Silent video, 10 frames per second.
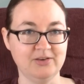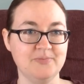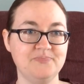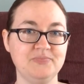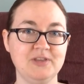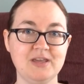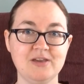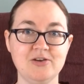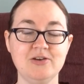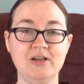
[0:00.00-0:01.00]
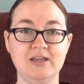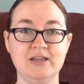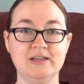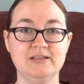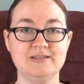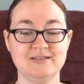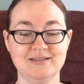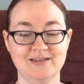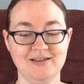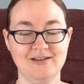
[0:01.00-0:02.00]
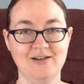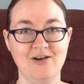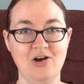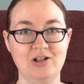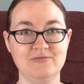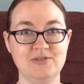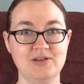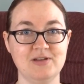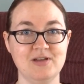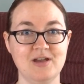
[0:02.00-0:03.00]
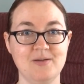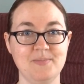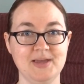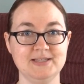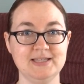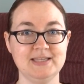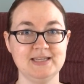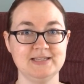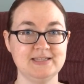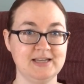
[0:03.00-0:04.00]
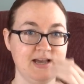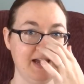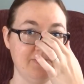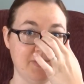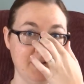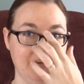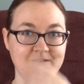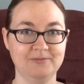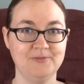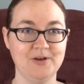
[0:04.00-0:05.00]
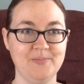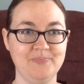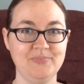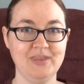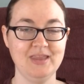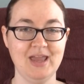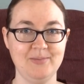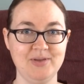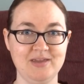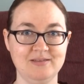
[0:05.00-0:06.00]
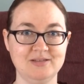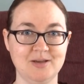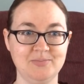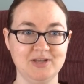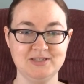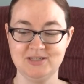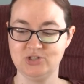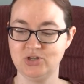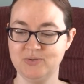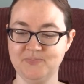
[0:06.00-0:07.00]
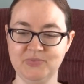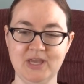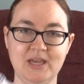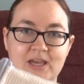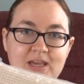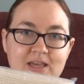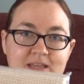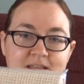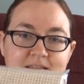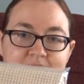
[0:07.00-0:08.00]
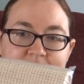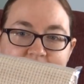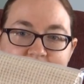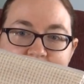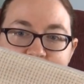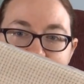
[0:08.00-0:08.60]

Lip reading: So, here is all of the amazing things that I won from Abby, Top Knot Stitcher. This